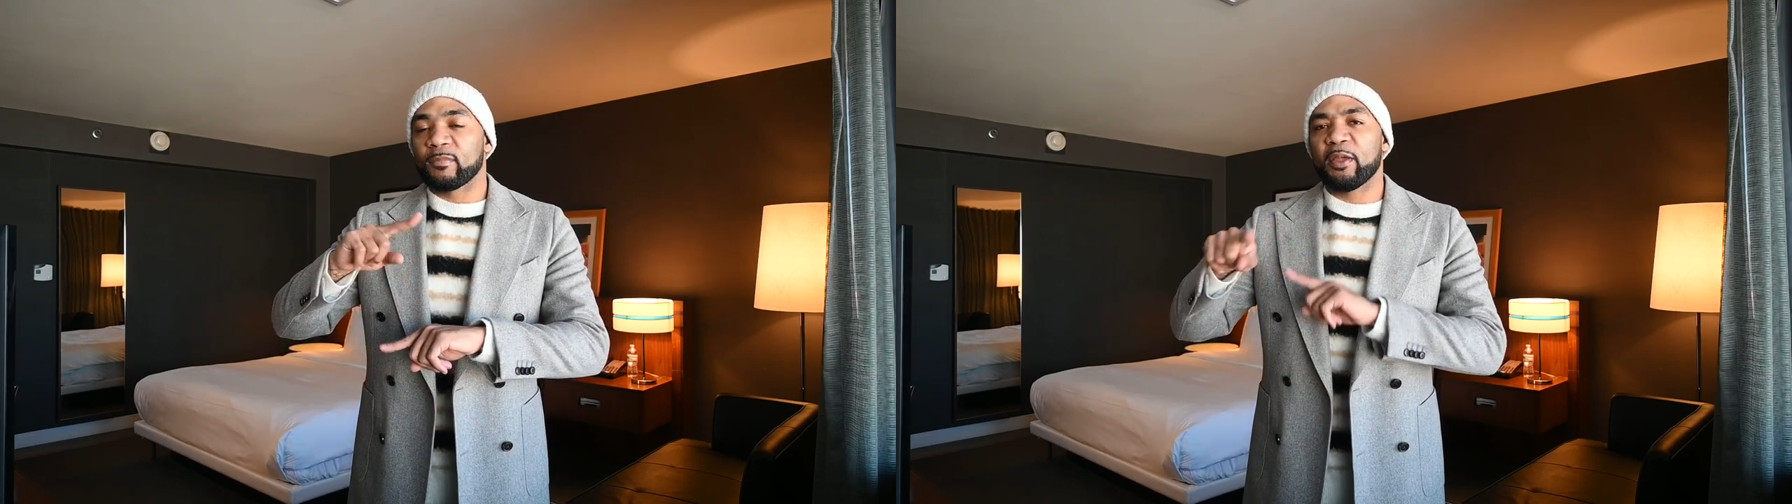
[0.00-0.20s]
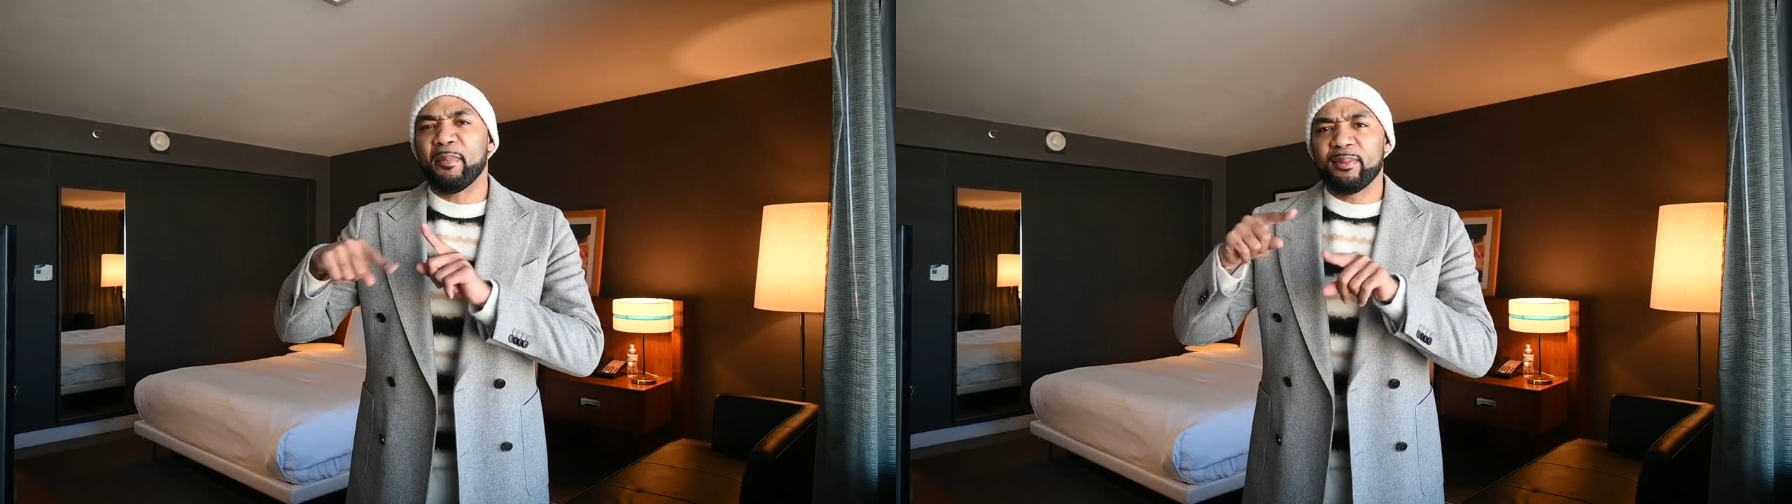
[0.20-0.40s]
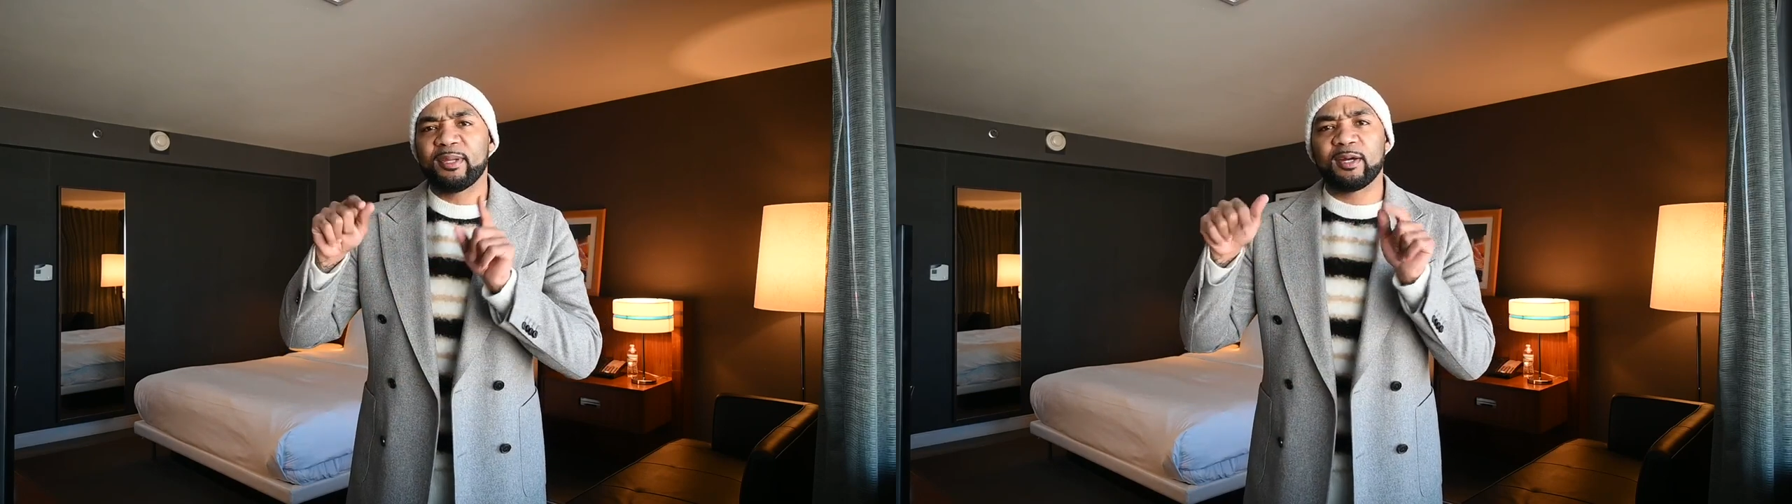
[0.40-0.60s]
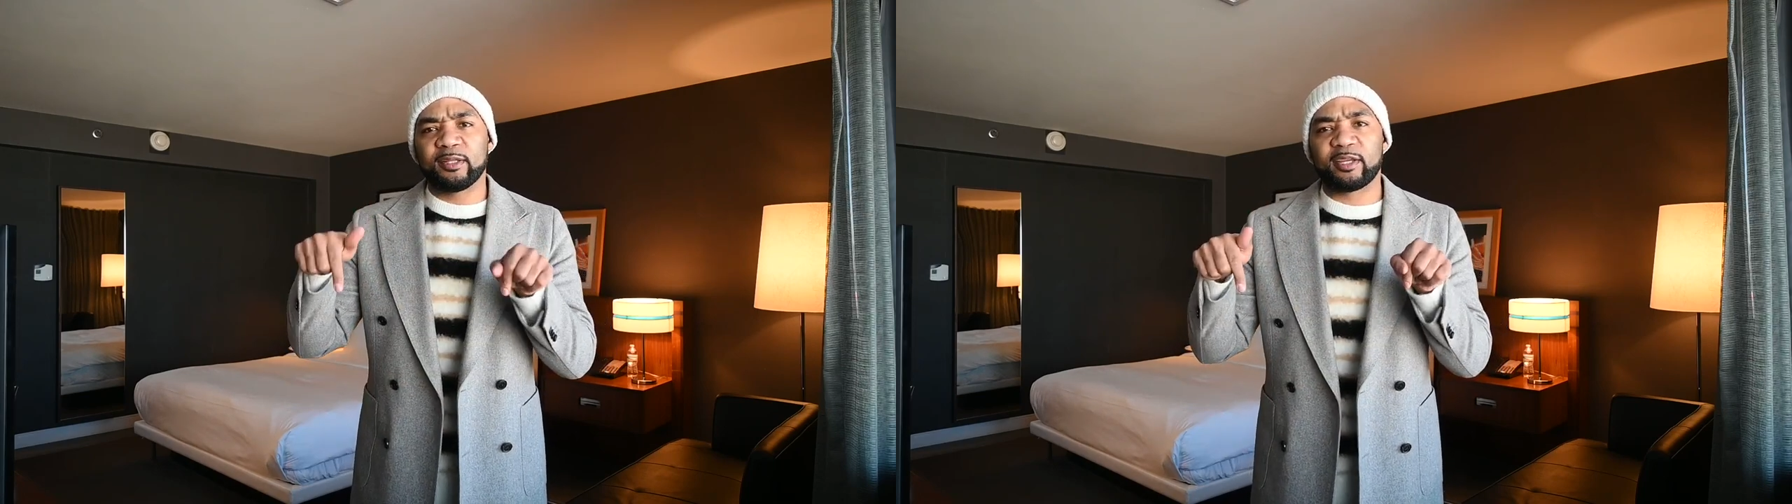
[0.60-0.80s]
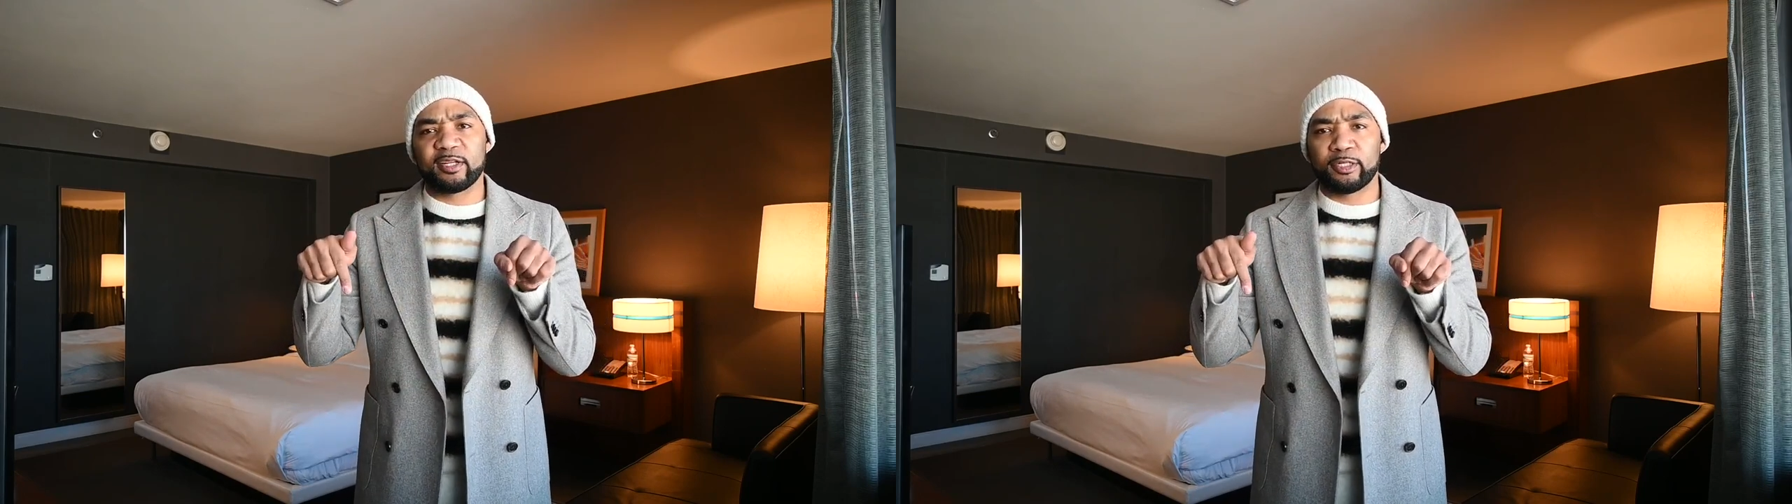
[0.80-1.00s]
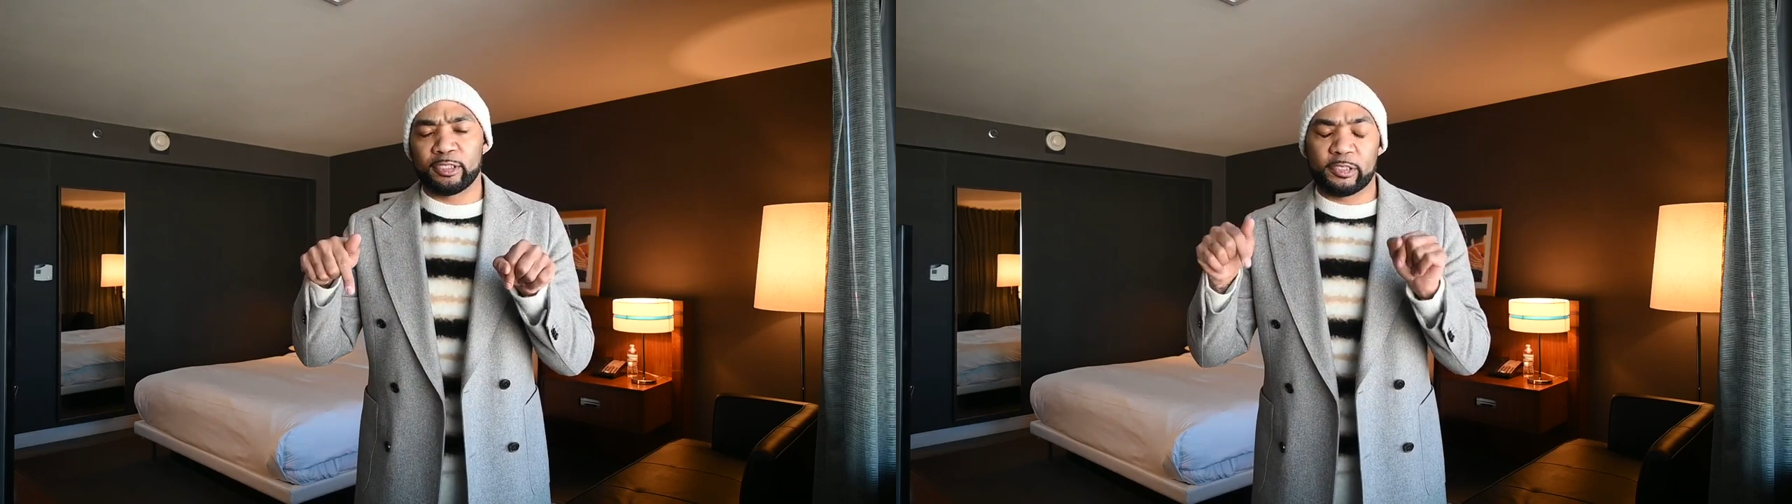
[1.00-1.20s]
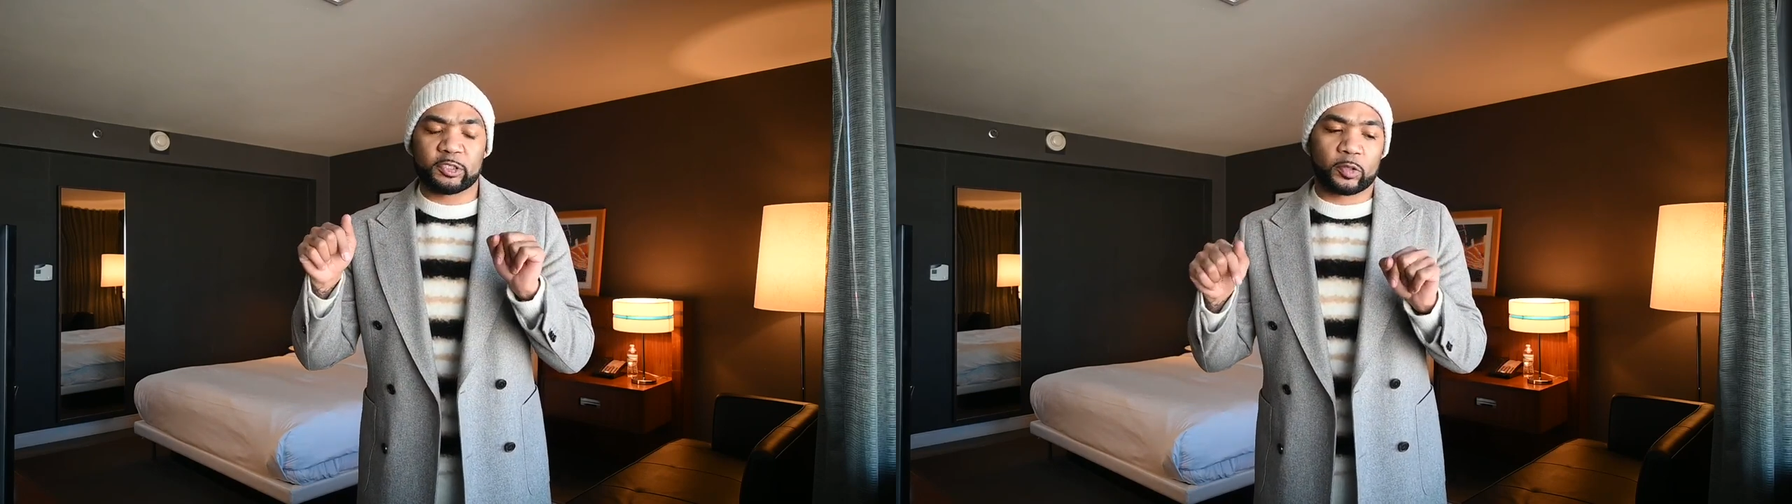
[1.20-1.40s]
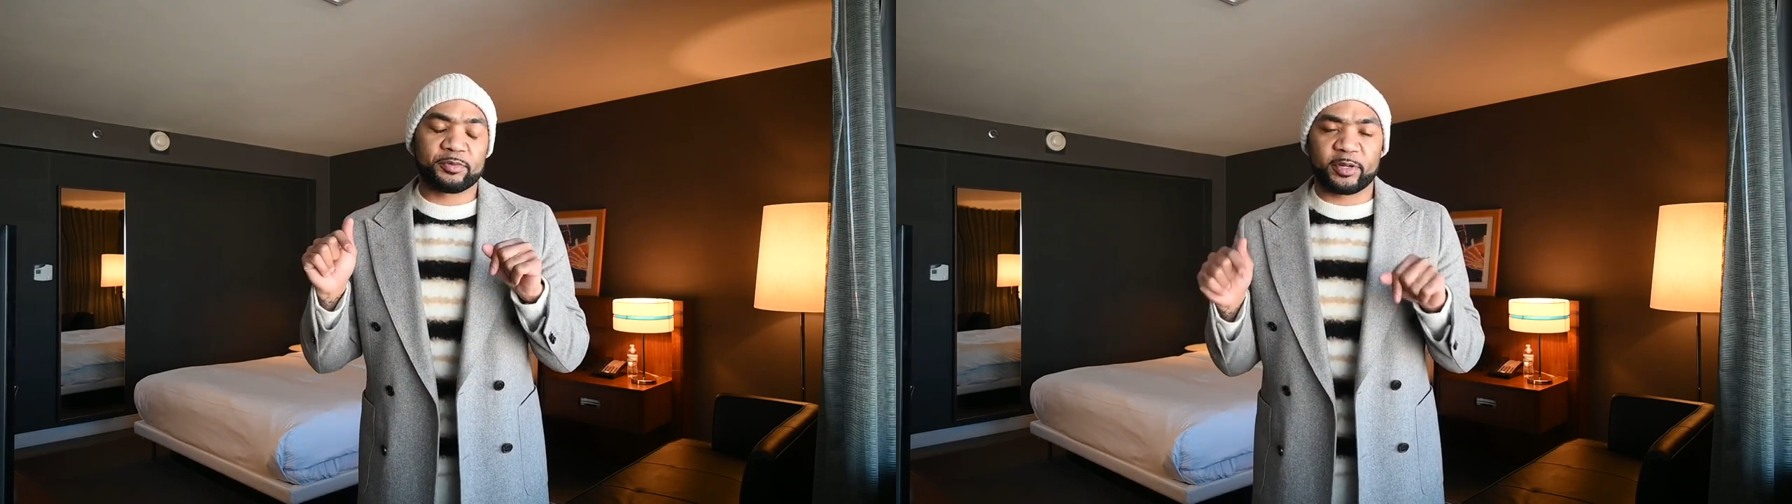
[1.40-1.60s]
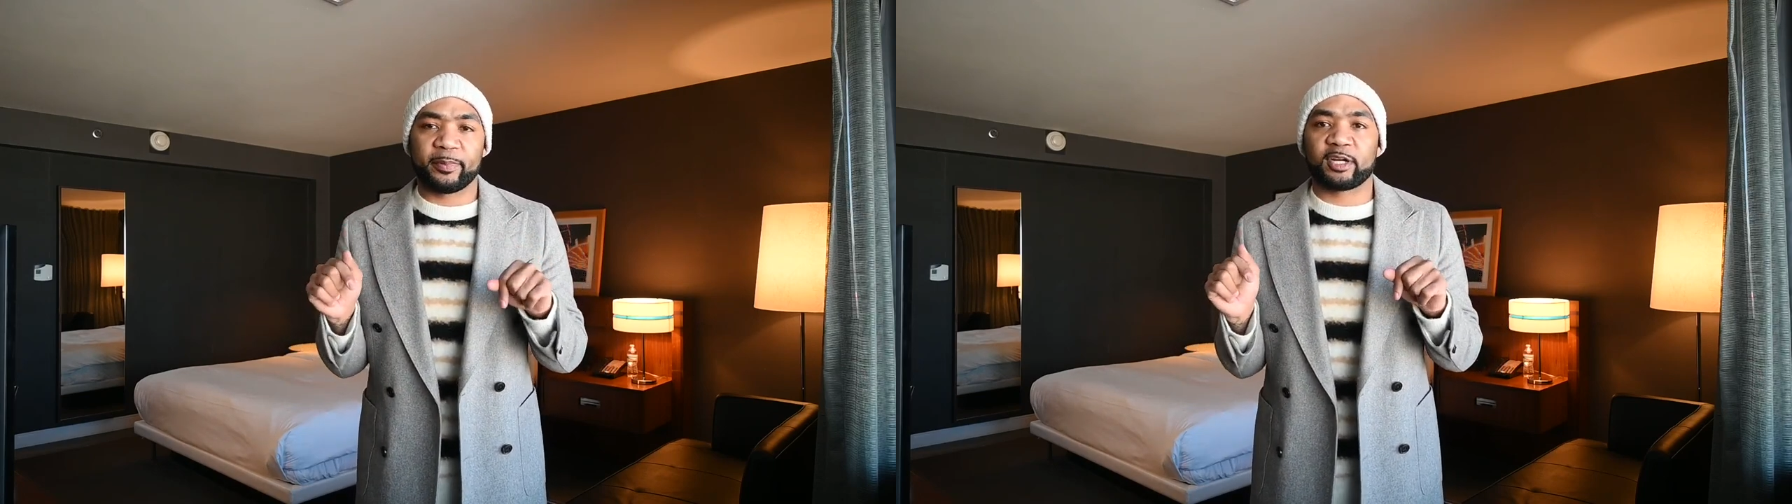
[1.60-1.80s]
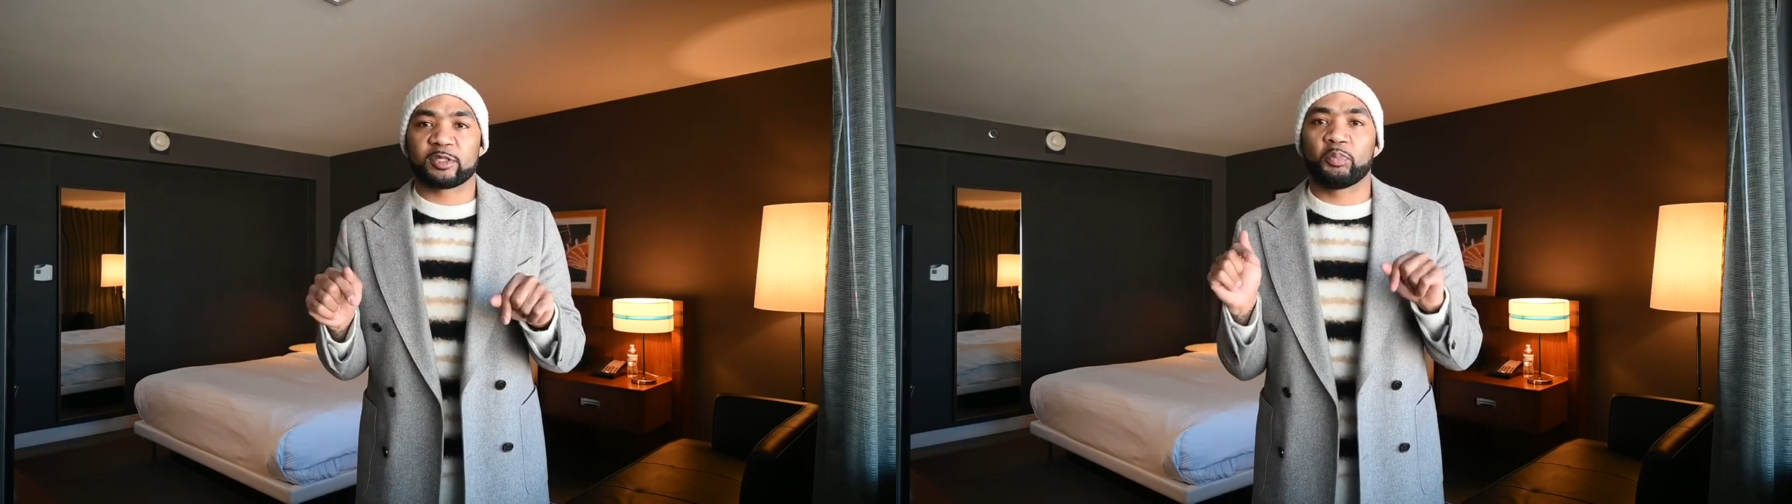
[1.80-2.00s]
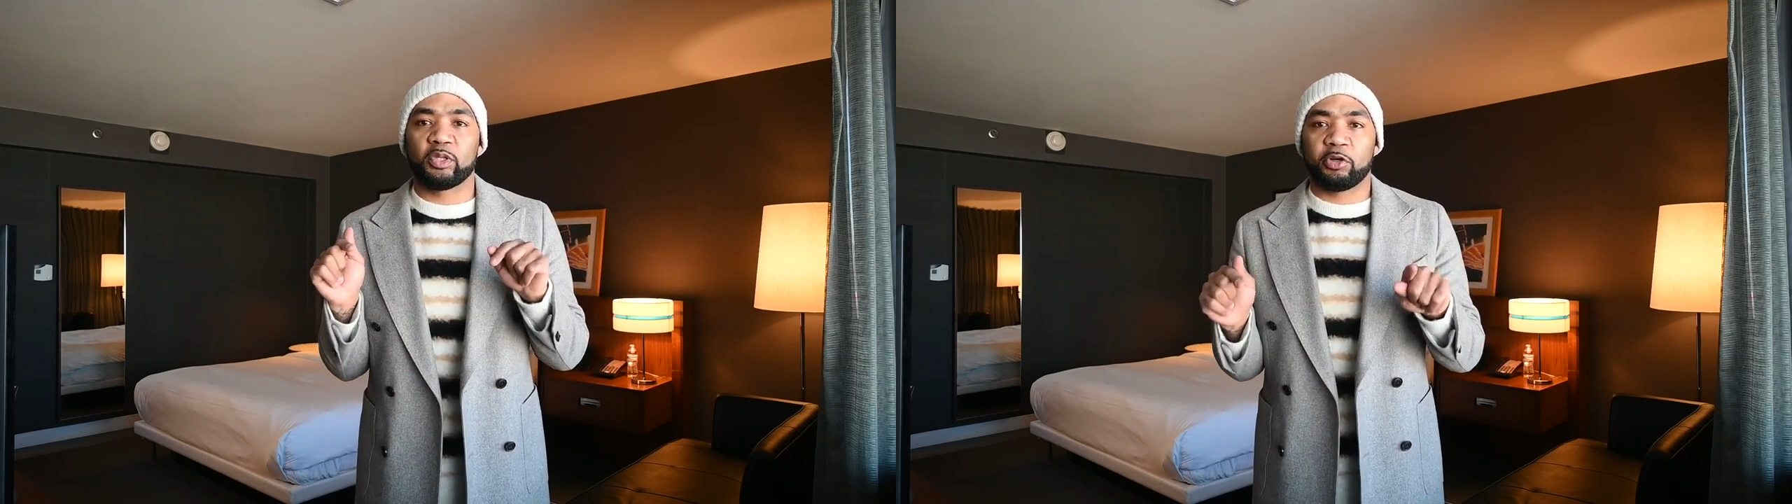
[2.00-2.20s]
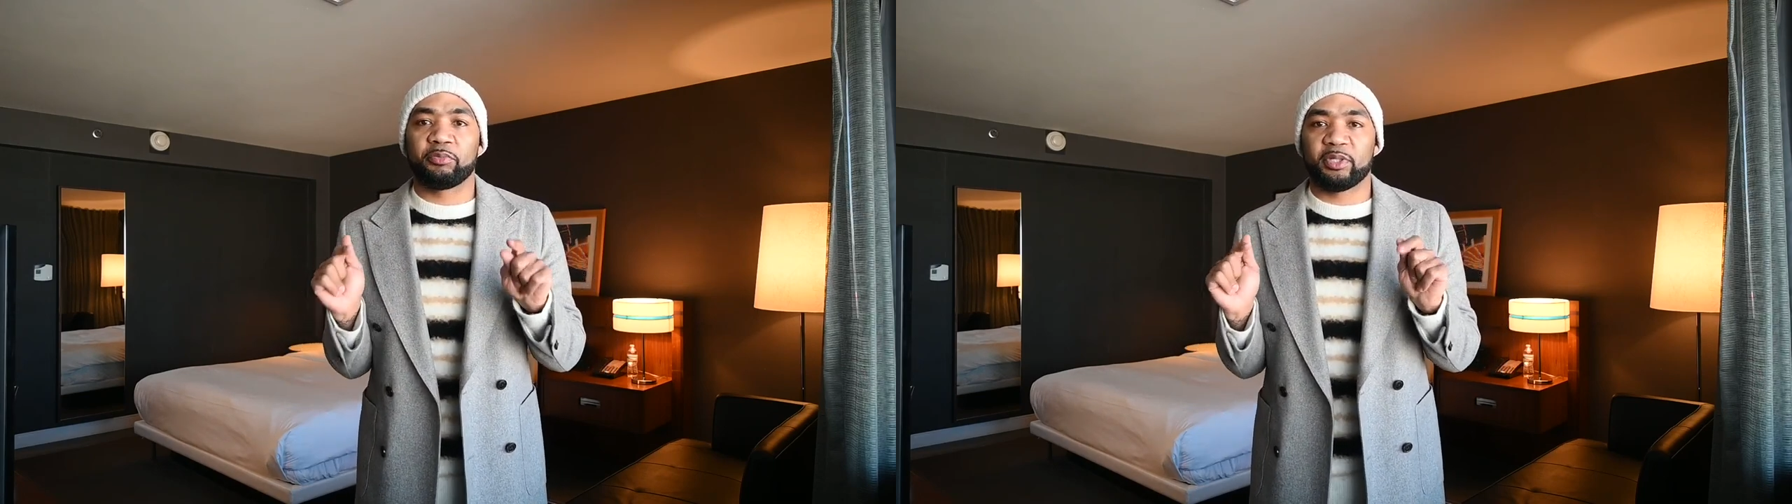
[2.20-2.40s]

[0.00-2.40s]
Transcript: maybe I'll link it in the description box below,